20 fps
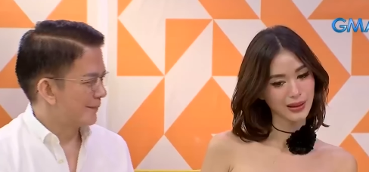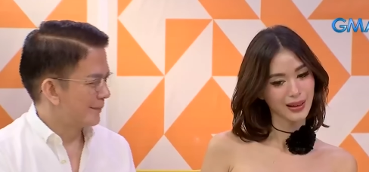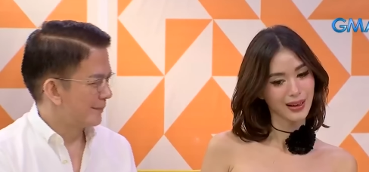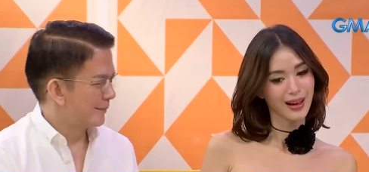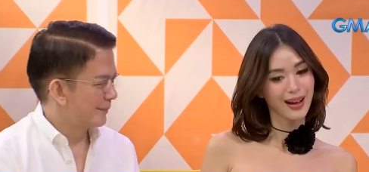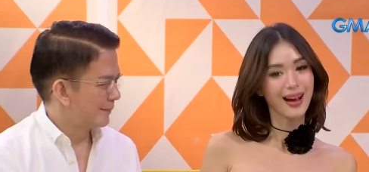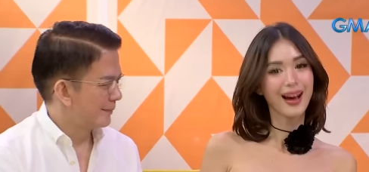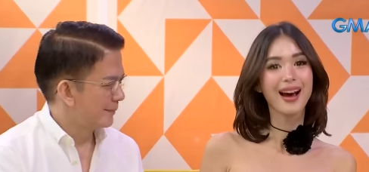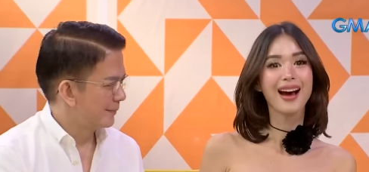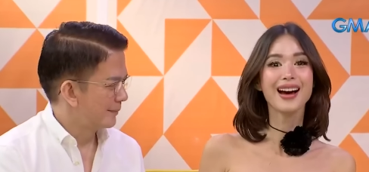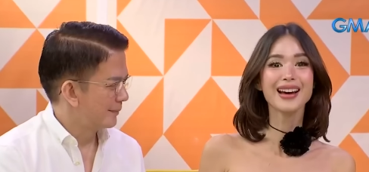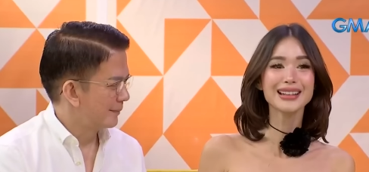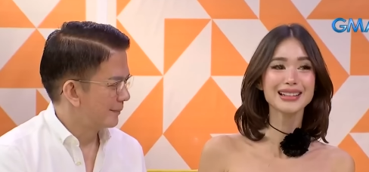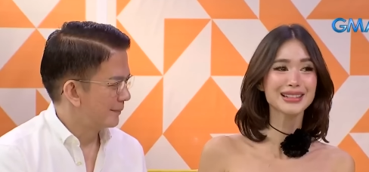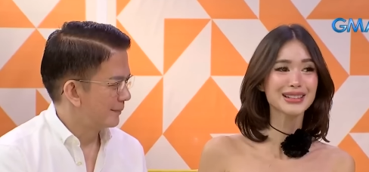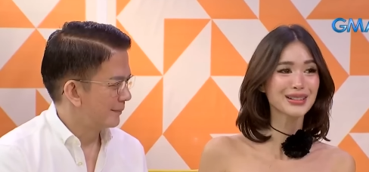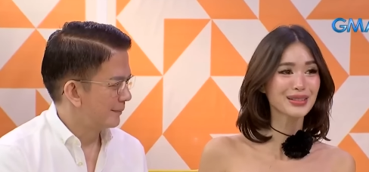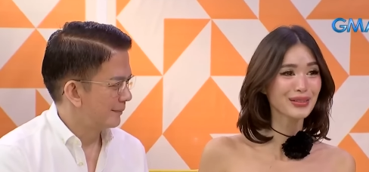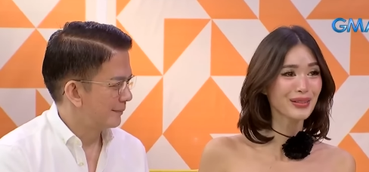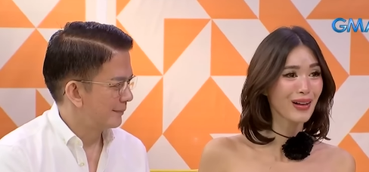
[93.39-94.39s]
Speaker 1: It's so
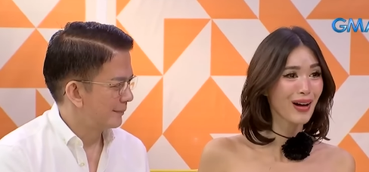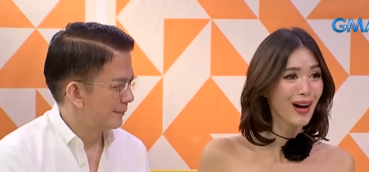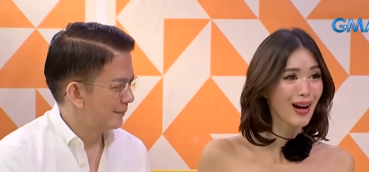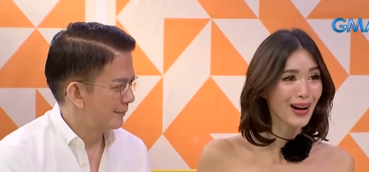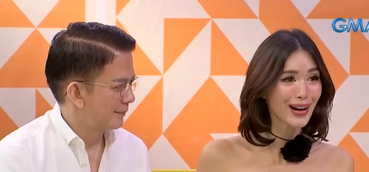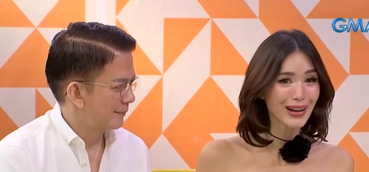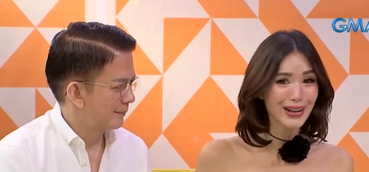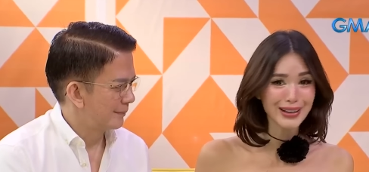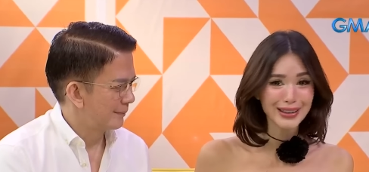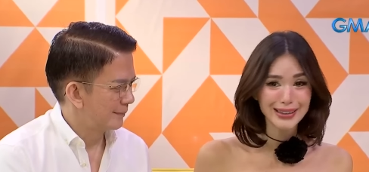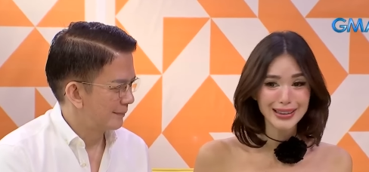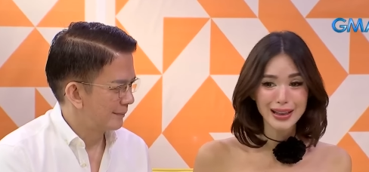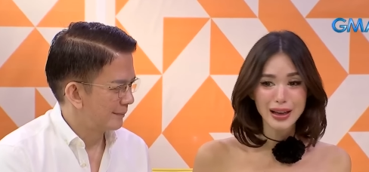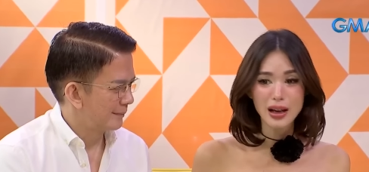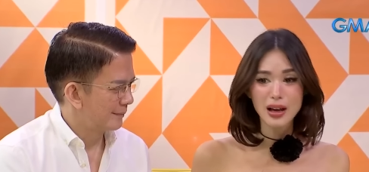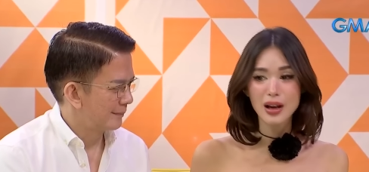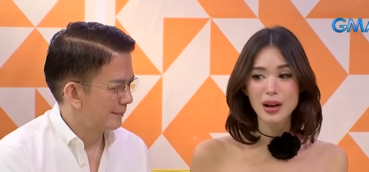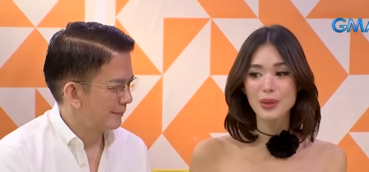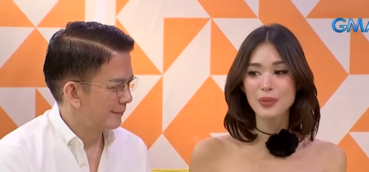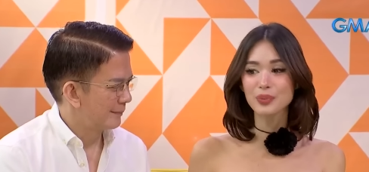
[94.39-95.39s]
hard.
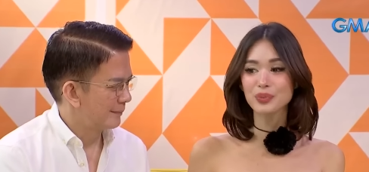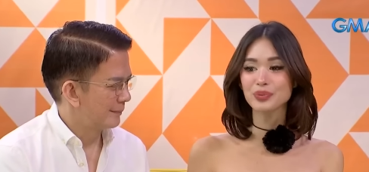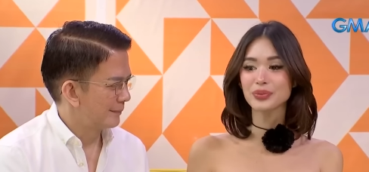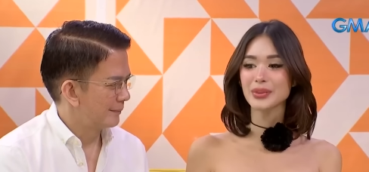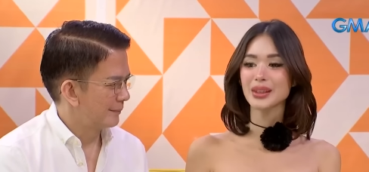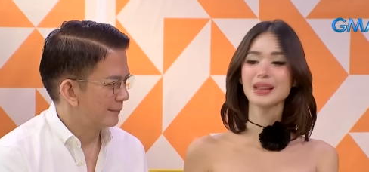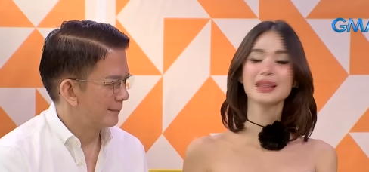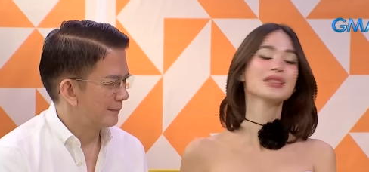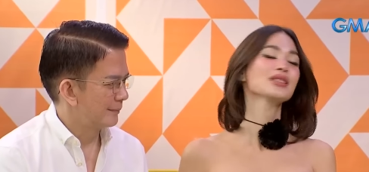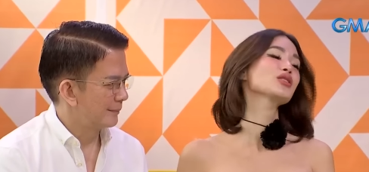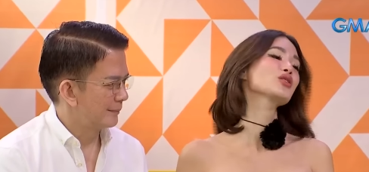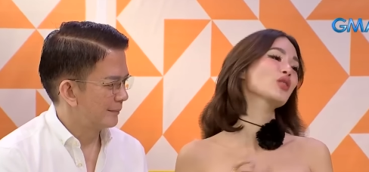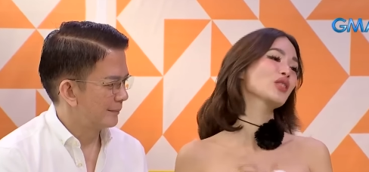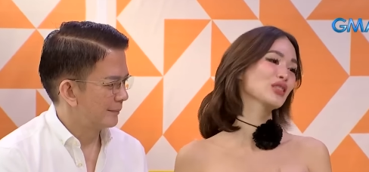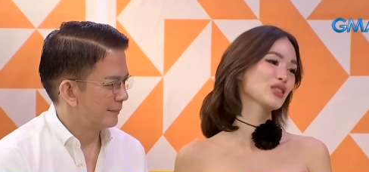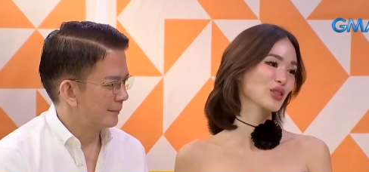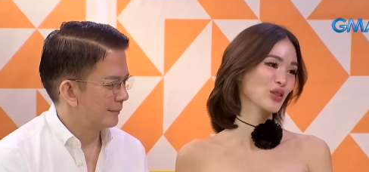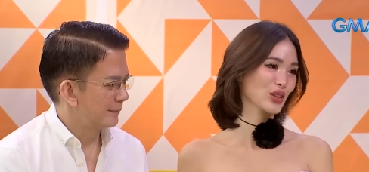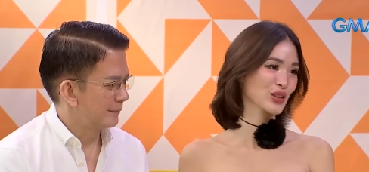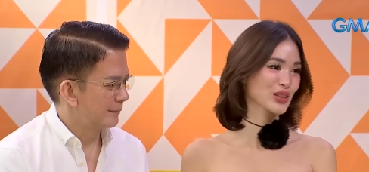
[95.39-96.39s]
Soy
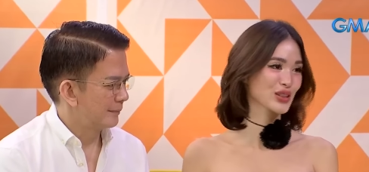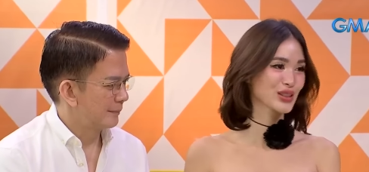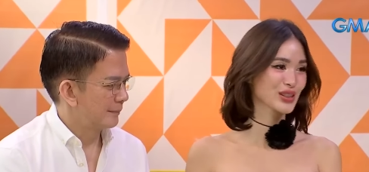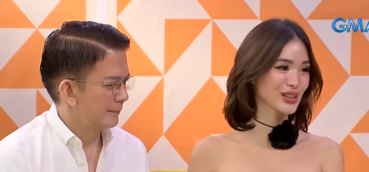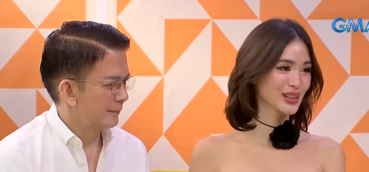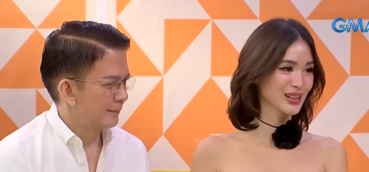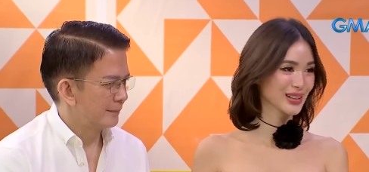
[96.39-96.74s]
sauce.